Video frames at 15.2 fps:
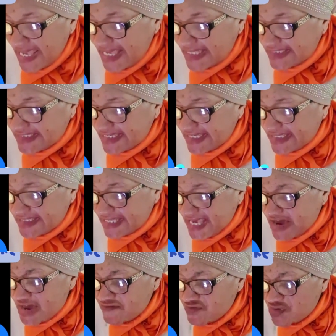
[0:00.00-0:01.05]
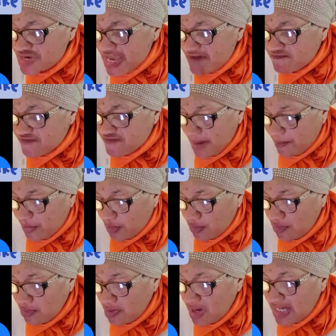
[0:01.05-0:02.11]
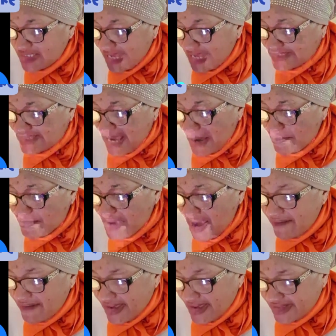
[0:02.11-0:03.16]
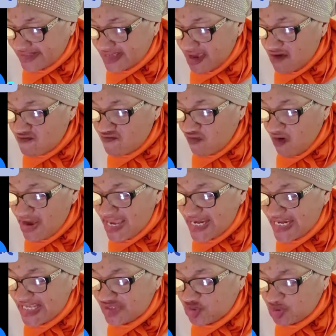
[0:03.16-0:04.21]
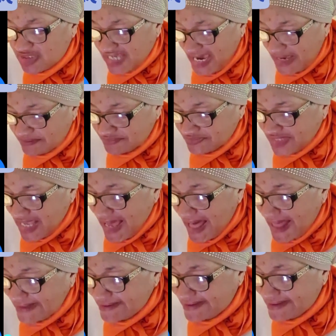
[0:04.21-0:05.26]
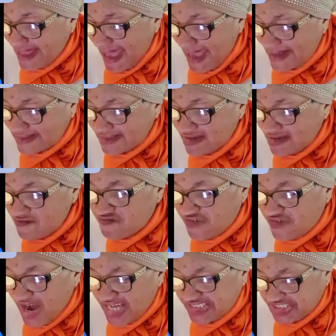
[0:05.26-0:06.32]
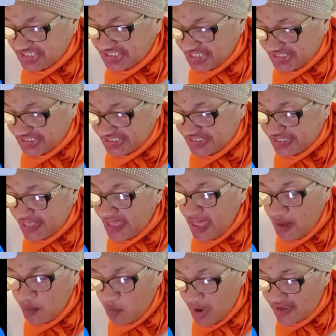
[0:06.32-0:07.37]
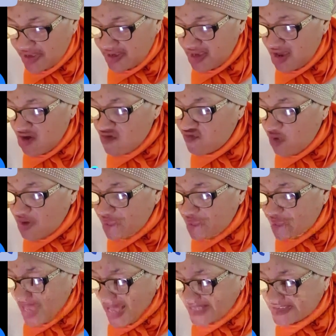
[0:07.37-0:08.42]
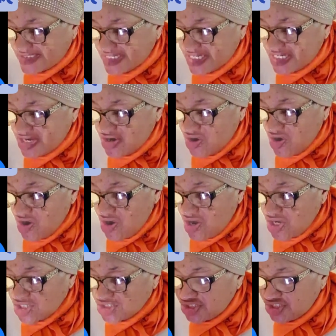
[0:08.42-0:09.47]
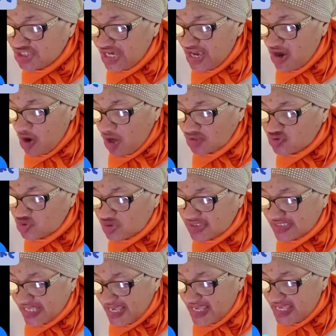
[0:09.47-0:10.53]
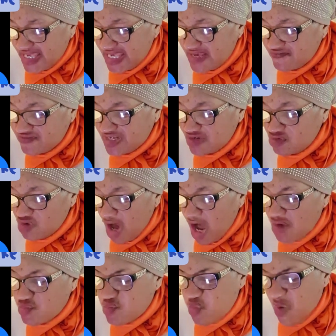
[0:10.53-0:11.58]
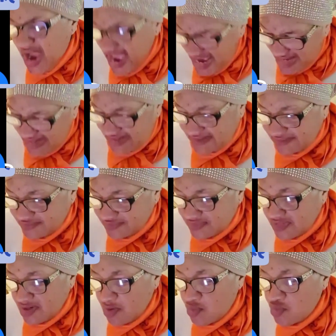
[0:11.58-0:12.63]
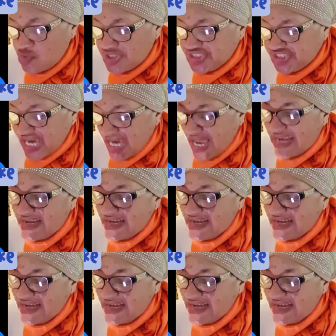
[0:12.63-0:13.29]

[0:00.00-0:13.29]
It is even a vapor that appeareth for a little time and then vanisheth away. For that ye ought to say, if the Lord will, we shall